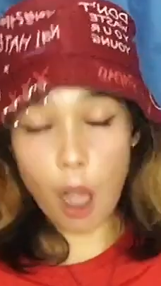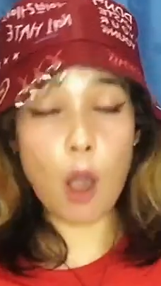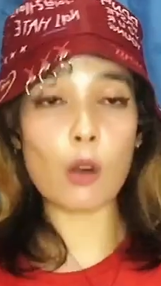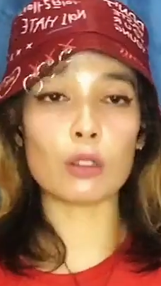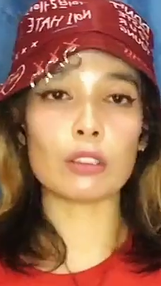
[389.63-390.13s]

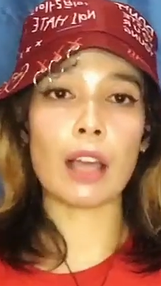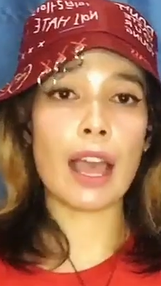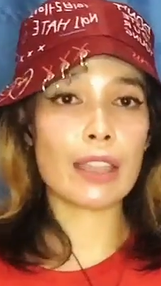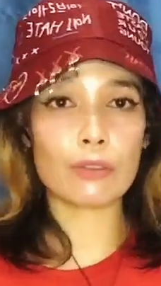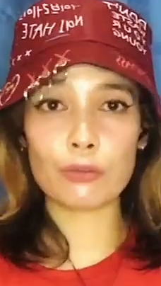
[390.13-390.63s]
Oh,
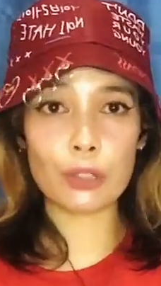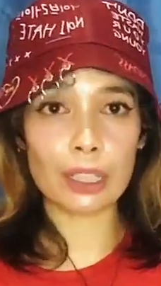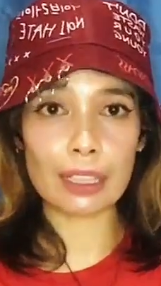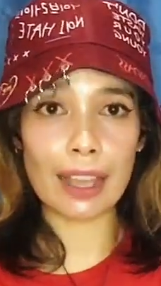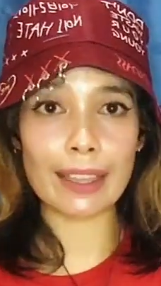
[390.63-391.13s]
I
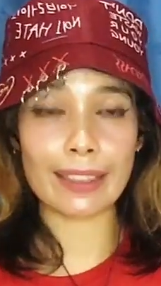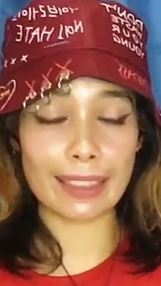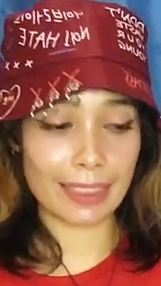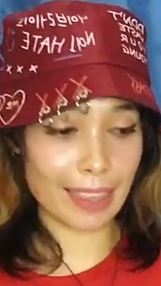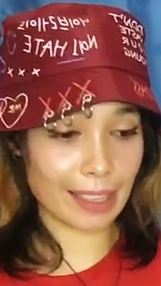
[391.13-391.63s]
really like
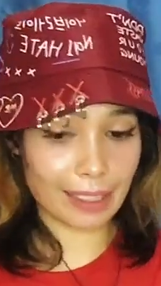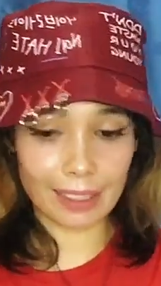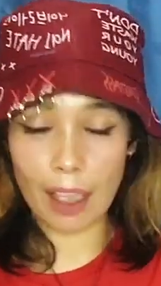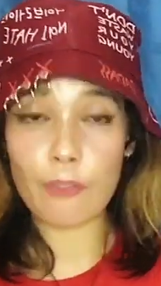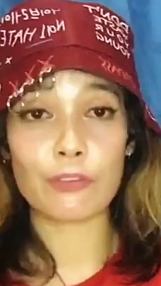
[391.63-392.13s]

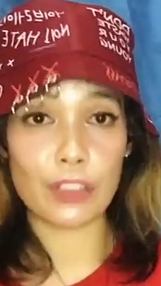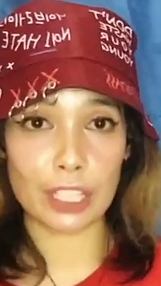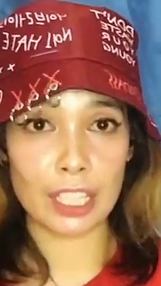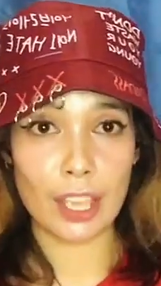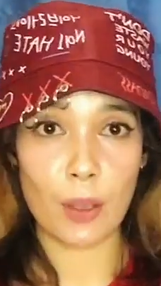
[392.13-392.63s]
this
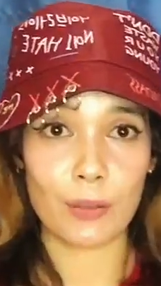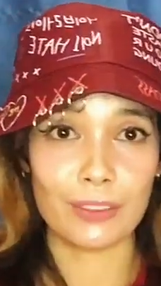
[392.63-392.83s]
video.